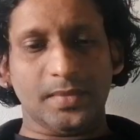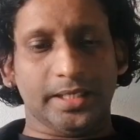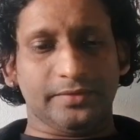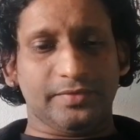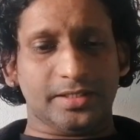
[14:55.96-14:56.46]

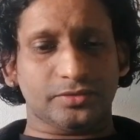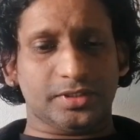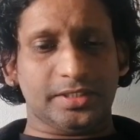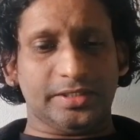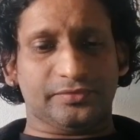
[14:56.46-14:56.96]
at a
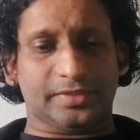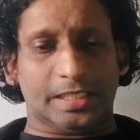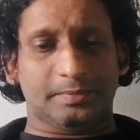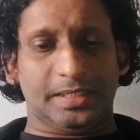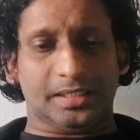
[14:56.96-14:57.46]
velocity of
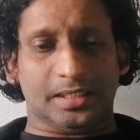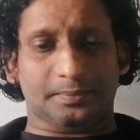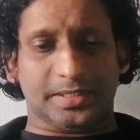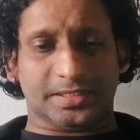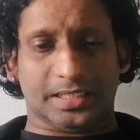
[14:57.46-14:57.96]
10 meters
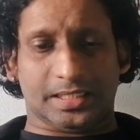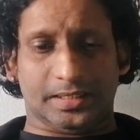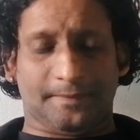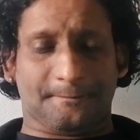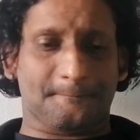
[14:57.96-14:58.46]
per
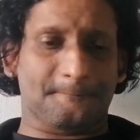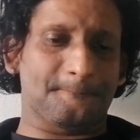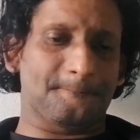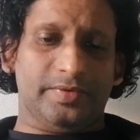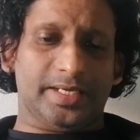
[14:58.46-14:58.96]
second.
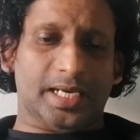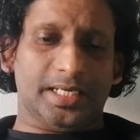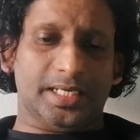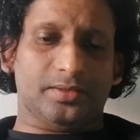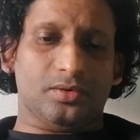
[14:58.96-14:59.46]
We can
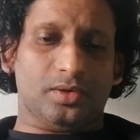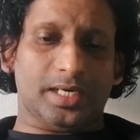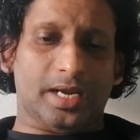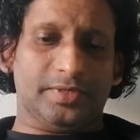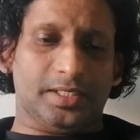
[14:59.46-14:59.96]
ignore
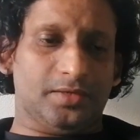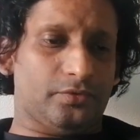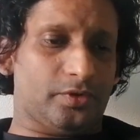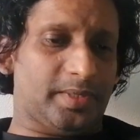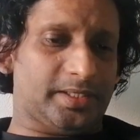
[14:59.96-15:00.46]
gravity
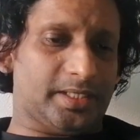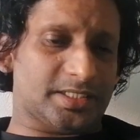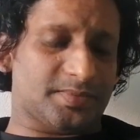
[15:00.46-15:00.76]
for better